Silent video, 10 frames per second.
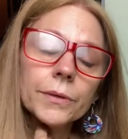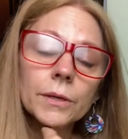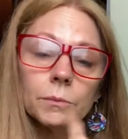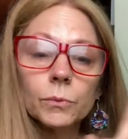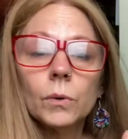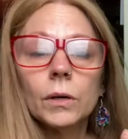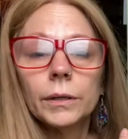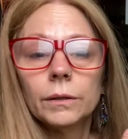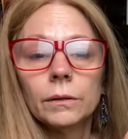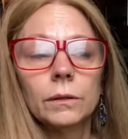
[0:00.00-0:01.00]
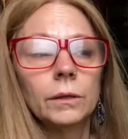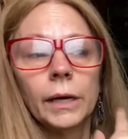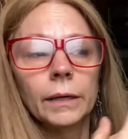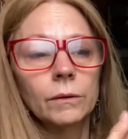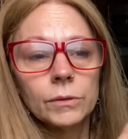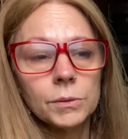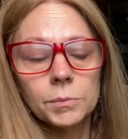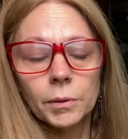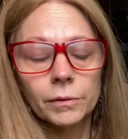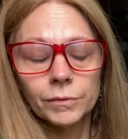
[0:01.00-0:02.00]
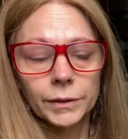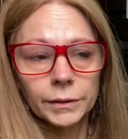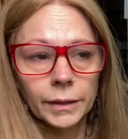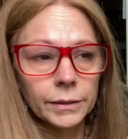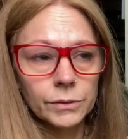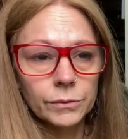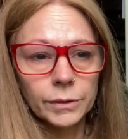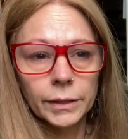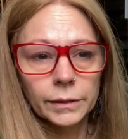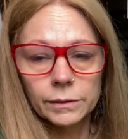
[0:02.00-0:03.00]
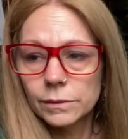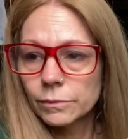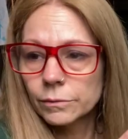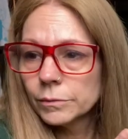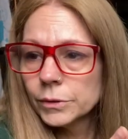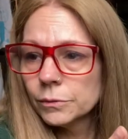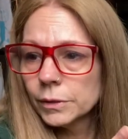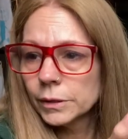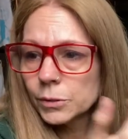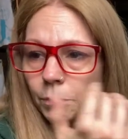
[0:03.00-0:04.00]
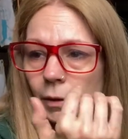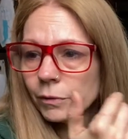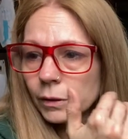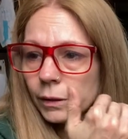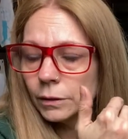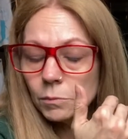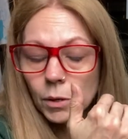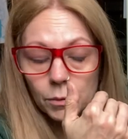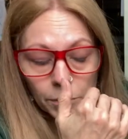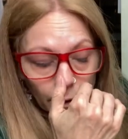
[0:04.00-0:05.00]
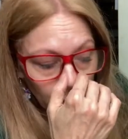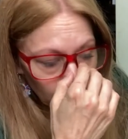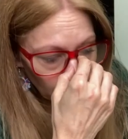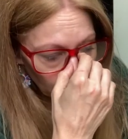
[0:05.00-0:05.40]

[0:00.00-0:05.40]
number one, you can't always be perfect and answer things or do things perfectly in the moment.